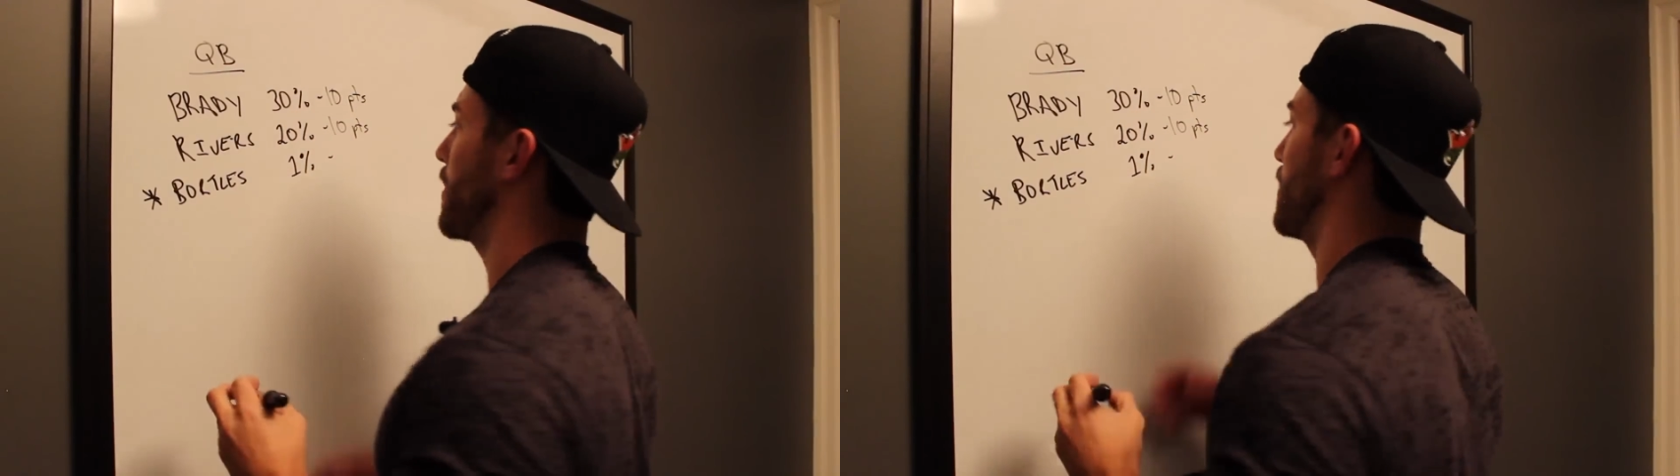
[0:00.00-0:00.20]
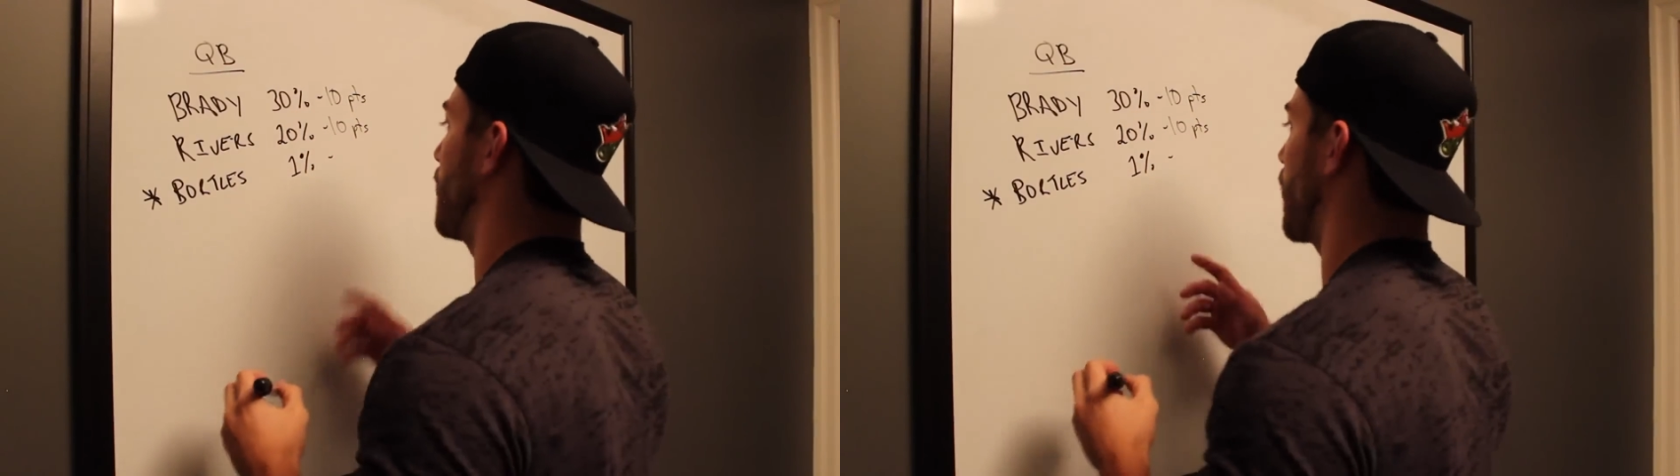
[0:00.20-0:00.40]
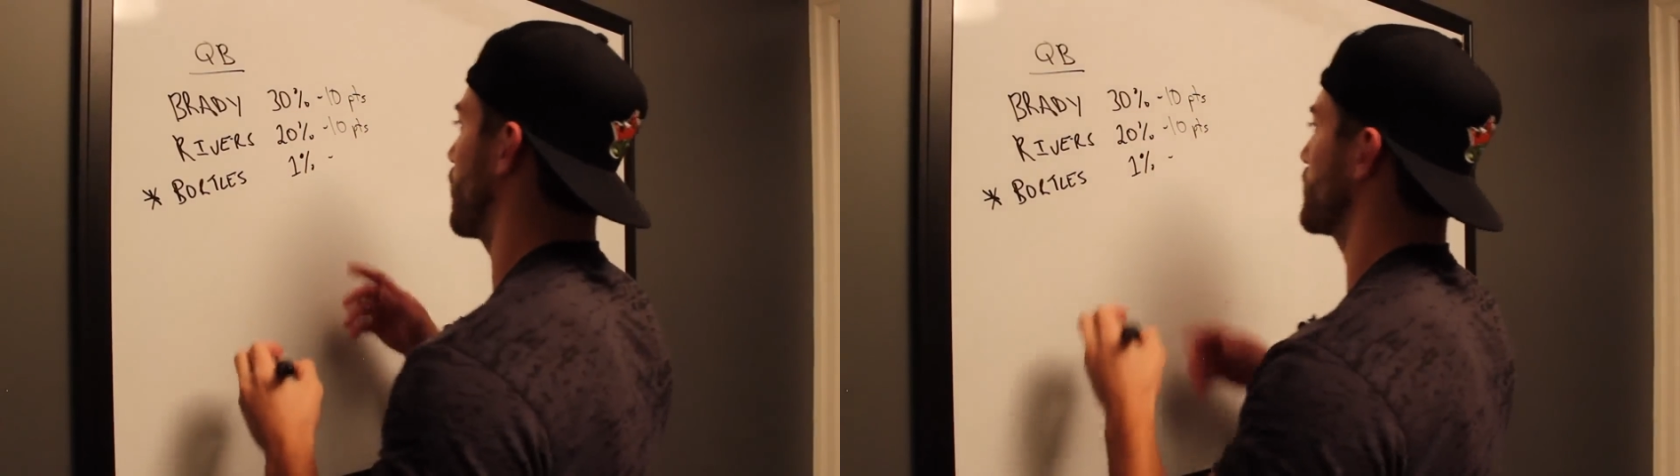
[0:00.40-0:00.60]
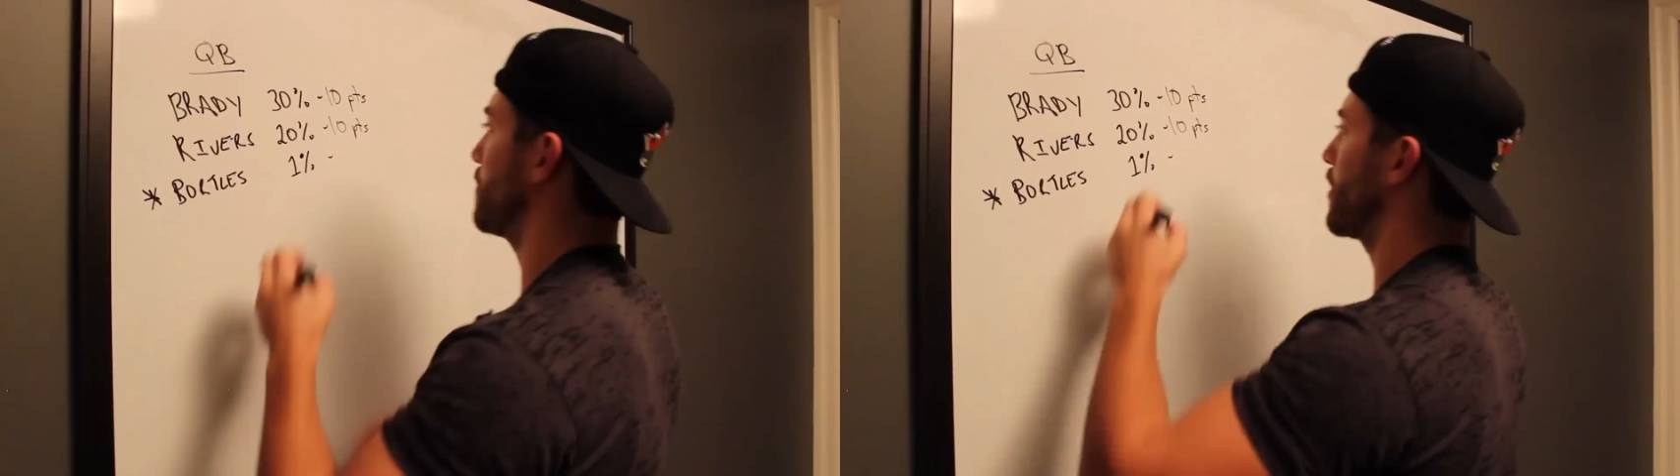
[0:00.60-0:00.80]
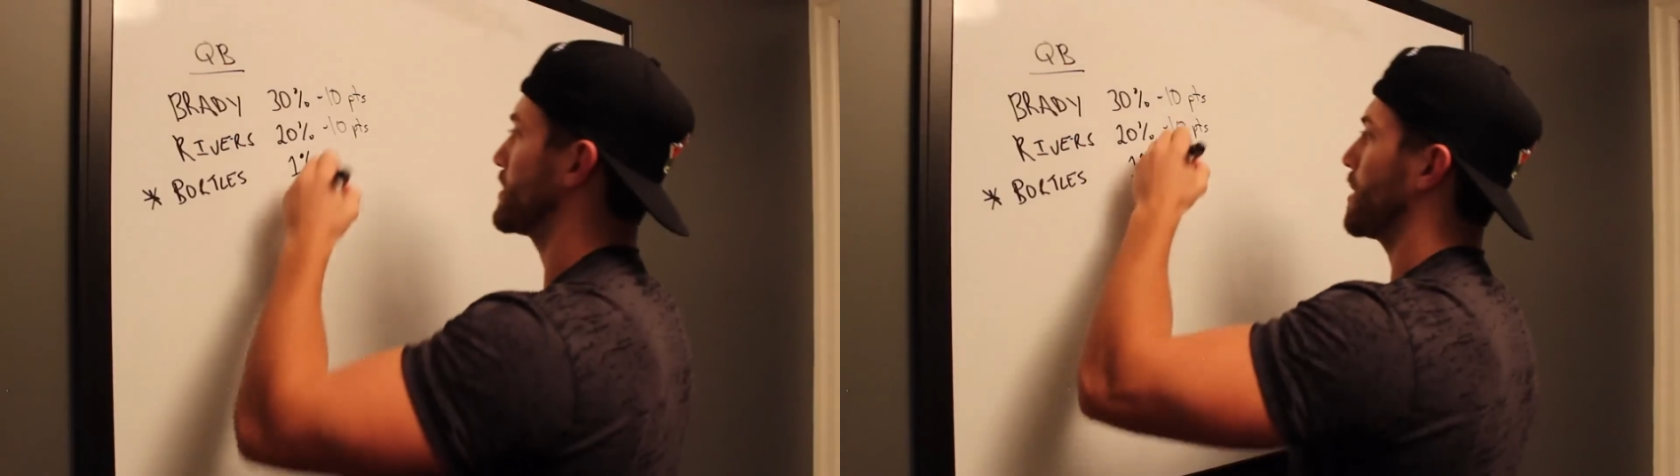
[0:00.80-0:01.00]
but
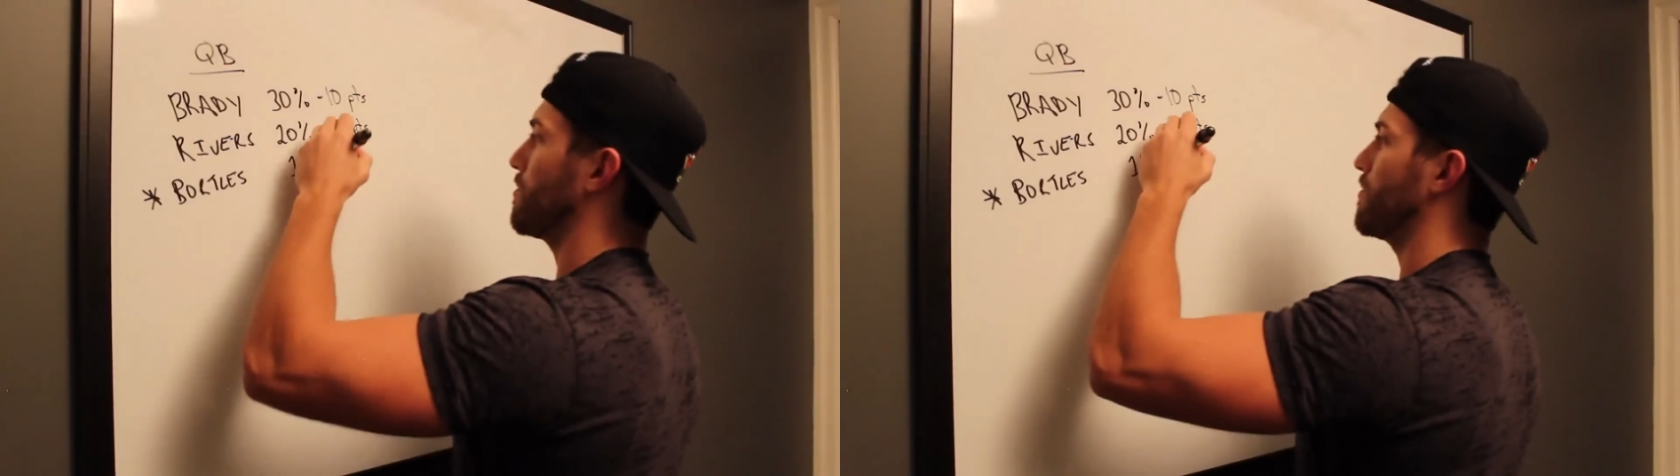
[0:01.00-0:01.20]
Bortles puts up